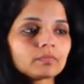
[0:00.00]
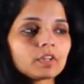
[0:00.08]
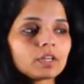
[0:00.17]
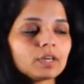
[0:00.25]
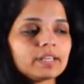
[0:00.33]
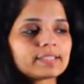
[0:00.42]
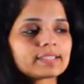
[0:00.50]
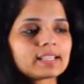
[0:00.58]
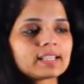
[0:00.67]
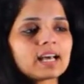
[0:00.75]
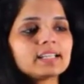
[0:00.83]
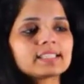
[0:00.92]
Okay, so
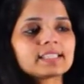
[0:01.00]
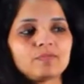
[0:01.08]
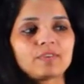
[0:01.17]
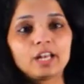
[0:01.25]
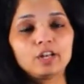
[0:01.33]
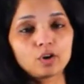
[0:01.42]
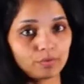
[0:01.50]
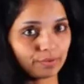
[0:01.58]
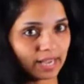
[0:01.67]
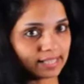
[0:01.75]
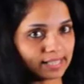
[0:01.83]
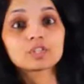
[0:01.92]
that's the value of
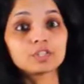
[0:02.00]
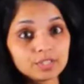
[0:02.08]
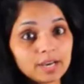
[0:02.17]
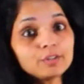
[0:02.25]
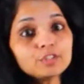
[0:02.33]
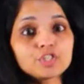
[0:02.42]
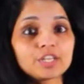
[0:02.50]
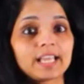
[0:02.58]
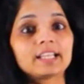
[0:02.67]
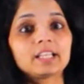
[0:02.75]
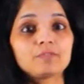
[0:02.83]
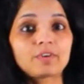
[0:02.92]
x. Now to
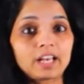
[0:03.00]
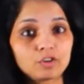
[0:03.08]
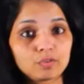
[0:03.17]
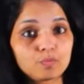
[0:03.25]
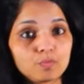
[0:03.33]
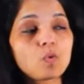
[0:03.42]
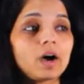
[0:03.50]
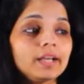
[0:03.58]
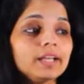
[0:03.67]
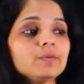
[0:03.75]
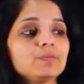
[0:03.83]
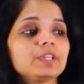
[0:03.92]
get the value of
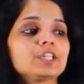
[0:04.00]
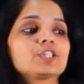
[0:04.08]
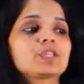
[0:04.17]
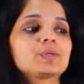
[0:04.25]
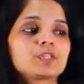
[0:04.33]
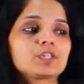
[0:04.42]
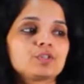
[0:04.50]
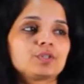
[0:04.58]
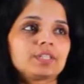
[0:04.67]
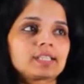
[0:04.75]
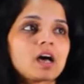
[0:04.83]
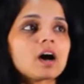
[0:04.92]
y, we need to substitute
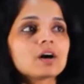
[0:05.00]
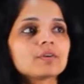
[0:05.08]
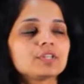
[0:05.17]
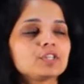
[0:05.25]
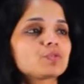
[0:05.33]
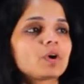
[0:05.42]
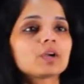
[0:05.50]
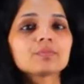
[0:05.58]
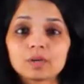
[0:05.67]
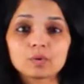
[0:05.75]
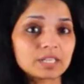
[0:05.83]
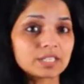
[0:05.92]
this half into one of the
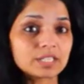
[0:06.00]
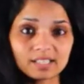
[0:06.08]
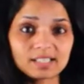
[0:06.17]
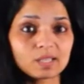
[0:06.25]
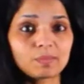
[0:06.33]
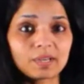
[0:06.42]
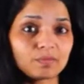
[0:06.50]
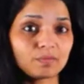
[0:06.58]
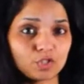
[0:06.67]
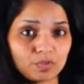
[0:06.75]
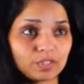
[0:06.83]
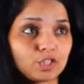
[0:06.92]
equation. It doesn't matter
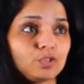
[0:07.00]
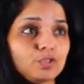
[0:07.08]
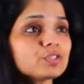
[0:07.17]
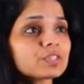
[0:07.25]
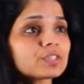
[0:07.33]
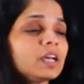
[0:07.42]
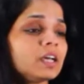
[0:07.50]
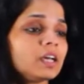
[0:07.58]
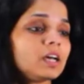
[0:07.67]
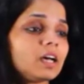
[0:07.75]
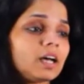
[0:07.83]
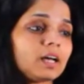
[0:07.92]
which one you use.
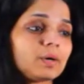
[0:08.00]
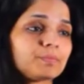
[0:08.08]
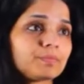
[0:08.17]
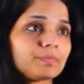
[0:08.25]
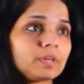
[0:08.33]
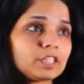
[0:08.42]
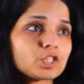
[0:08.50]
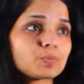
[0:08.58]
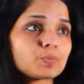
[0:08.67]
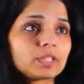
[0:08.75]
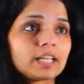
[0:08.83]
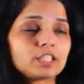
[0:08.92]
Let's
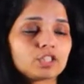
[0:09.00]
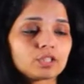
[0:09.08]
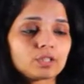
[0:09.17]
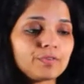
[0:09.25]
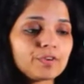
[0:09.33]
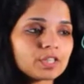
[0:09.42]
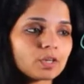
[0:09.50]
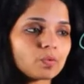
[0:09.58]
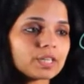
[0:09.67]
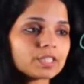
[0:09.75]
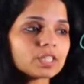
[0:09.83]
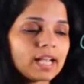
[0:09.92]
put that into the first
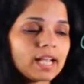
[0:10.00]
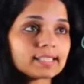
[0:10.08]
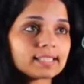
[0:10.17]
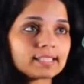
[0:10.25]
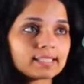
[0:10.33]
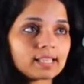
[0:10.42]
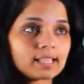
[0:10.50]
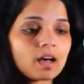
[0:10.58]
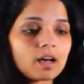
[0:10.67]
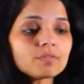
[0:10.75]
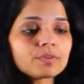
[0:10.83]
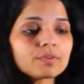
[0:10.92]
equation. X is
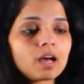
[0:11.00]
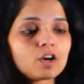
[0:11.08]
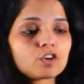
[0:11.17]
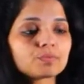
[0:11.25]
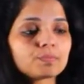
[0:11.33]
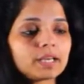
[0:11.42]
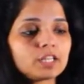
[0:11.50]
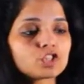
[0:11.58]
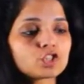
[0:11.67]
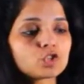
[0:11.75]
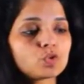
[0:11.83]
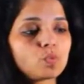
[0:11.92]
half minus
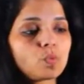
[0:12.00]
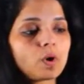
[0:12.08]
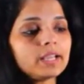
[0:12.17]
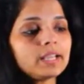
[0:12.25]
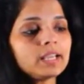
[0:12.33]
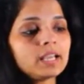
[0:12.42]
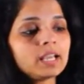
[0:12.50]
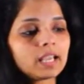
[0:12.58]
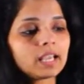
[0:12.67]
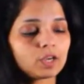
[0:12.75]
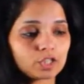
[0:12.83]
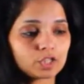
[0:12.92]
2y
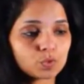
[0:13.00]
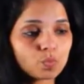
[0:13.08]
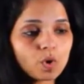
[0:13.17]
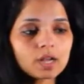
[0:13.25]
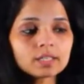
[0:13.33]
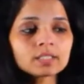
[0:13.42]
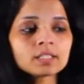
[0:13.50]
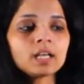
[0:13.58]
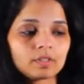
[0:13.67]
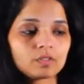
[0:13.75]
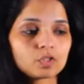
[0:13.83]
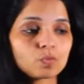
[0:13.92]
equals 1.
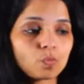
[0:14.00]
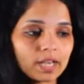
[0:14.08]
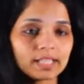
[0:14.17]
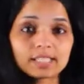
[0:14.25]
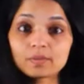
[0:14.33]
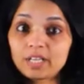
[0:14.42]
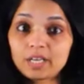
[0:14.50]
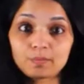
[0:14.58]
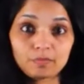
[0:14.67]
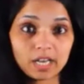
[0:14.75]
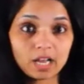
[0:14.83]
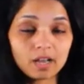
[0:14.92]
So y is the variable
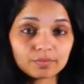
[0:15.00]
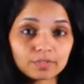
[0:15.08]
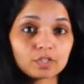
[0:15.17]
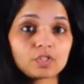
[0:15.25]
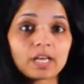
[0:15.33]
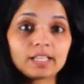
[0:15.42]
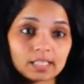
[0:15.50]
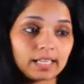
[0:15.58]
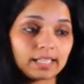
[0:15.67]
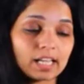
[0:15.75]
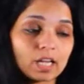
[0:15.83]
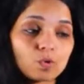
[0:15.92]
we are after. So
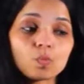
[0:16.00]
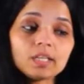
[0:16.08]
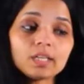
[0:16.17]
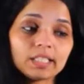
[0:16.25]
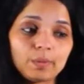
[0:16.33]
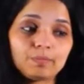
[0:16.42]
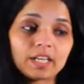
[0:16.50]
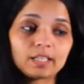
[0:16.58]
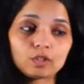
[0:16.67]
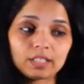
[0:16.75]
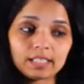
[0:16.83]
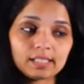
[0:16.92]
isolate that one, keep that
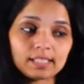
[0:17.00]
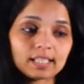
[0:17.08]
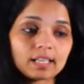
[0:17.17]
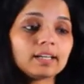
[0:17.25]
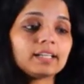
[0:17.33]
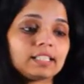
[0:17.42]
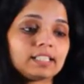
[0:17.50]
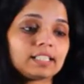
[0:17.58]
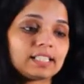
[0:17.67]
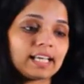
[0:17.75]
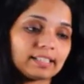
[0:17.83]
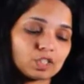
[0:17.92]
on the other side and
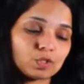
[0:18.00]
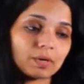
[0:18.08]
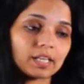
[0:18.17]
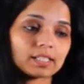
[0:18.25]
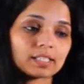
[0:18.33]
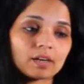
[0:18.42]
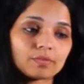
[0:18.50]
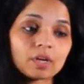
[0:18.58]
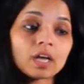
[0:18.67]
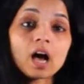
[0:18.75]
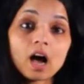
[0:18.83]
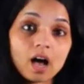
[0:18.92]
take this minus
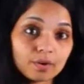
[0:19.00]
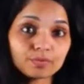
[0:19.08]
half to